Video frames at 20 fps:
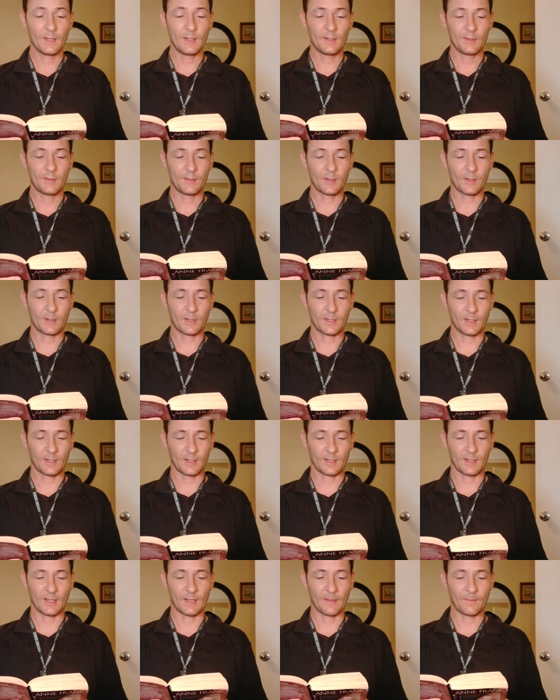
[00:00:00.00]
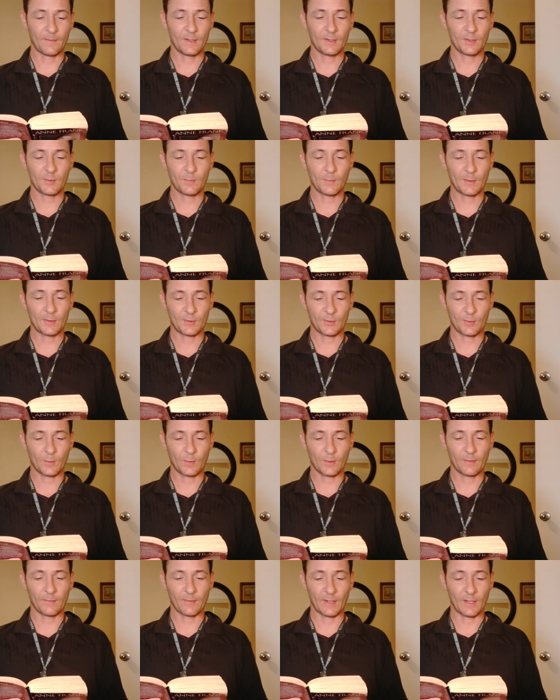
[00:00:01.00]
Dear Kitty, I finished my story
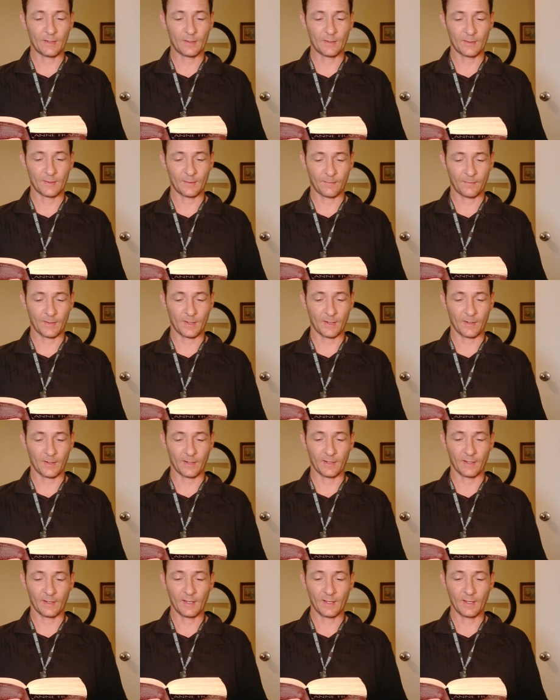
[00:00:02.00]
of Ellen the Fairy.